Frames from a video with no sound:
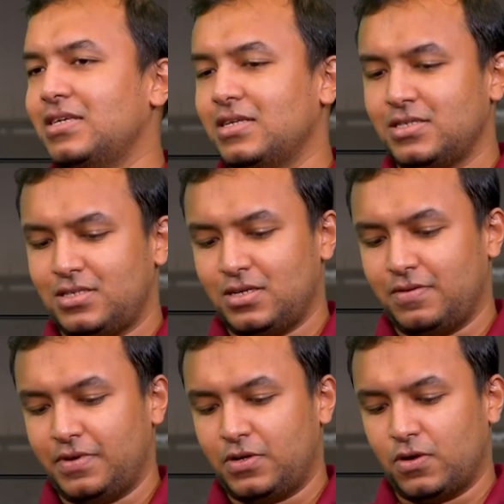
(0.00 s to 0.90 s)
series,
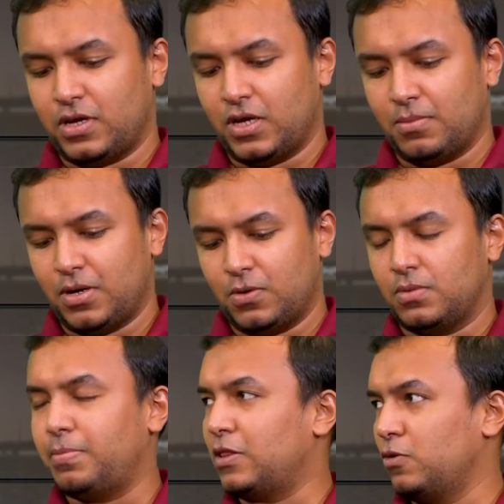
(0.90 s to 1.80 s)
we're talking
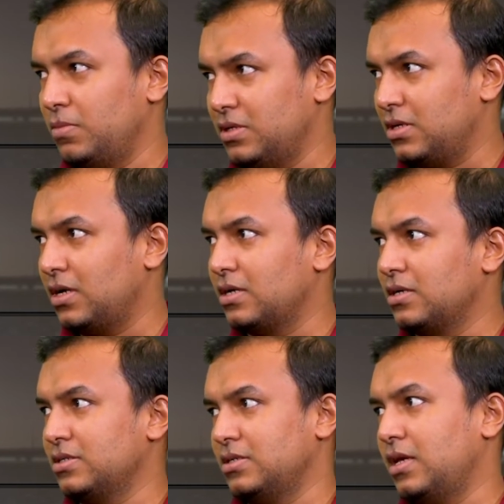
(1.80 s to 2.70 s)
about Pathum
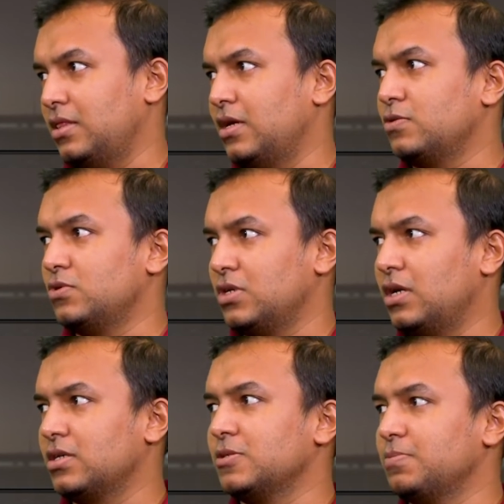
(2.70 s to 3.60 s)
Nissankar's and Dasun
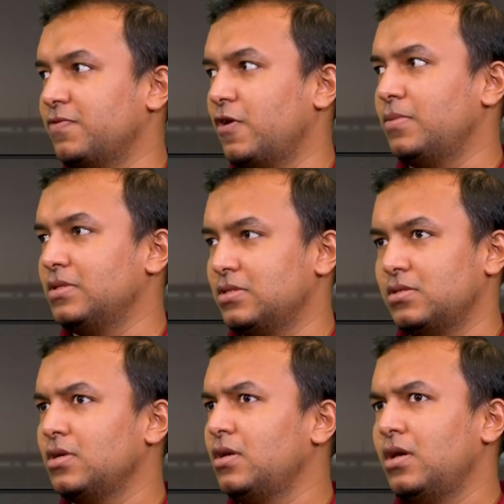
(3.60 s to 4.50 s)
Shanaka's performance,
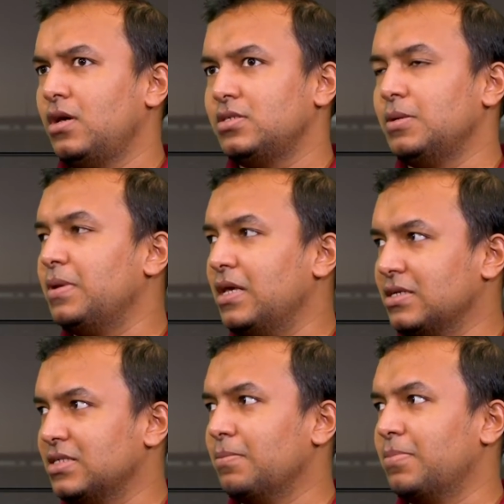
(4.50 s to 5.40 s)
simply
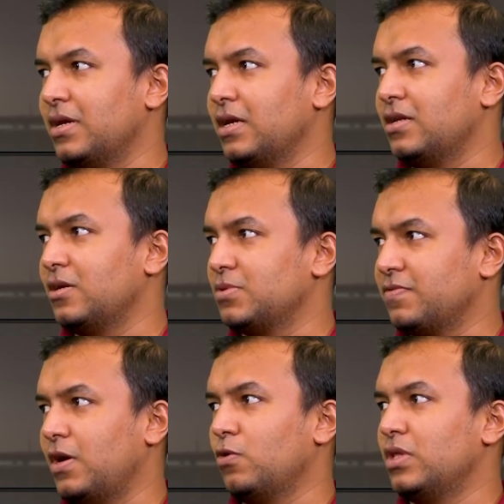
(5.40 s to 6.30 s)
exemplary in terms
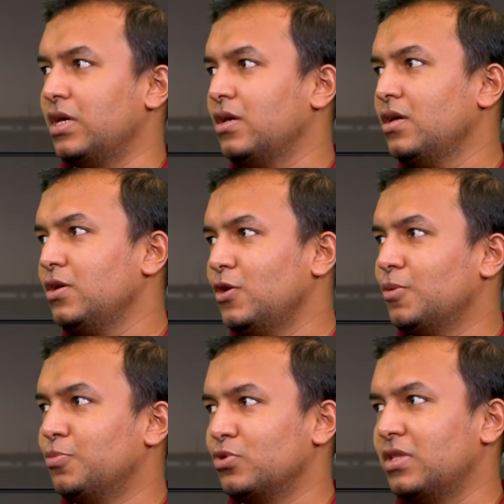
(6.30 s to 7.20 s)
of how they, you
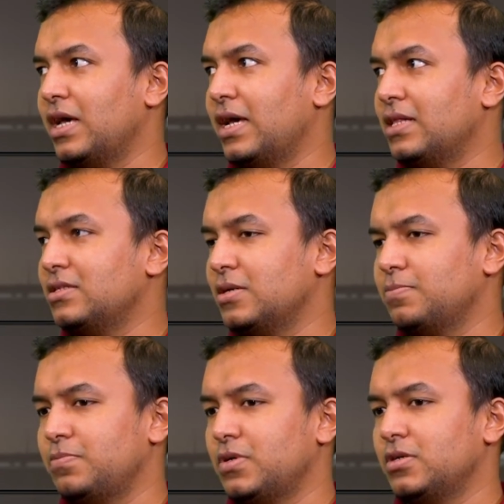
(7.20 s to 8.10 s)
know, put their hands
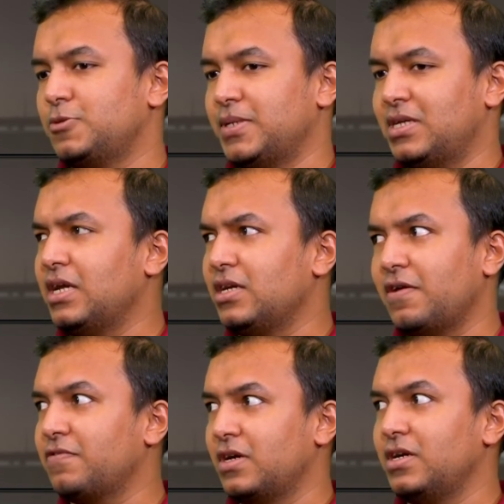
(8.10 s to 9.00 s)
up, especially in
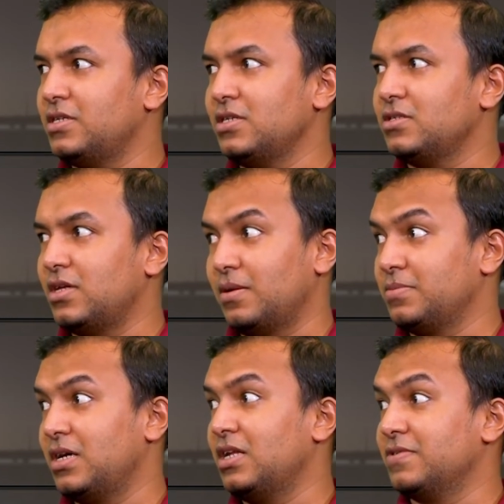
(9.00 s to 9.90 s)
tough conditions.
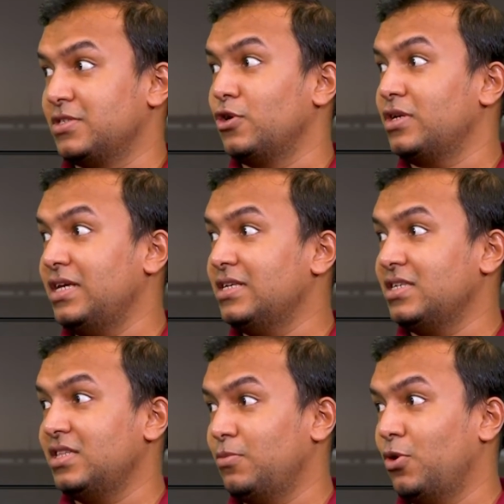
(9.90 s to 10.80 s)
Dharamsala was not
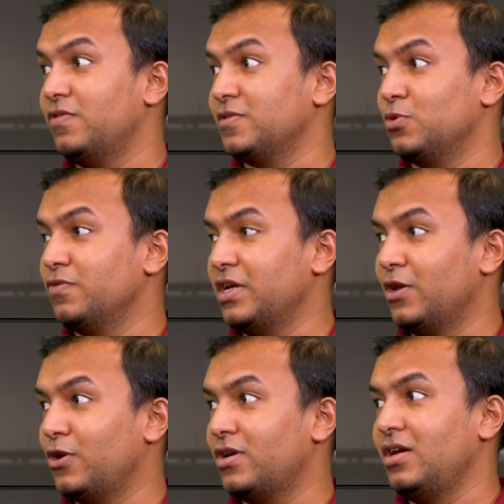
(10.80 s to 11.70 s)
easy, the ball was moving
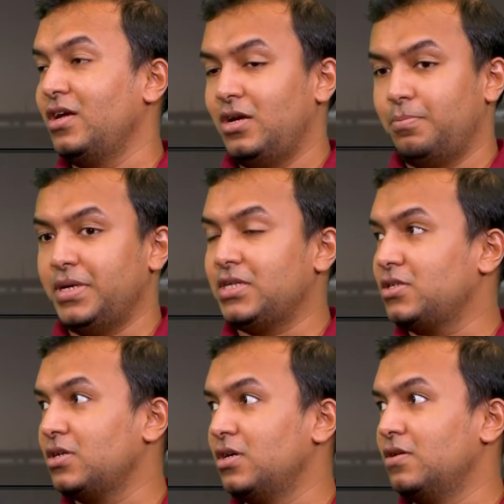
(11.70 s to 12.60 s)
a lot.
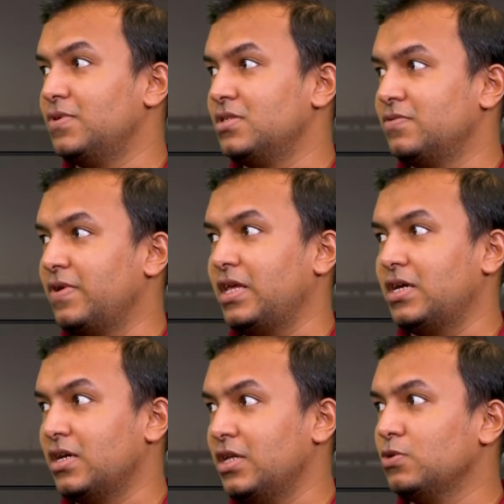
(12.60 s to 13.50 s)
Pitch was very
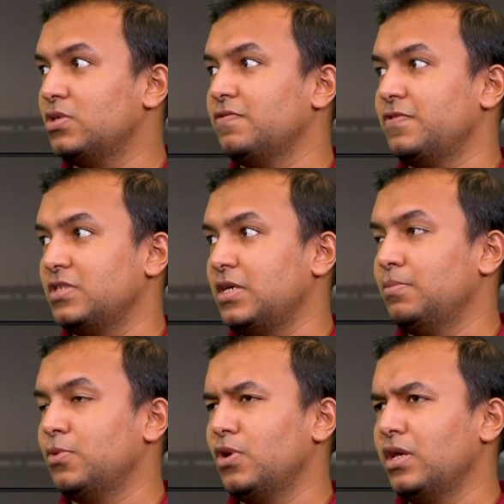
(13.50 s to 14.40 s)
conducive for
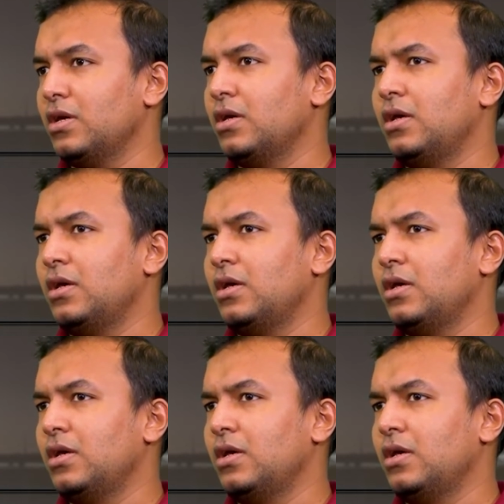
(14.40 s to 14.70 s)
seam bowling.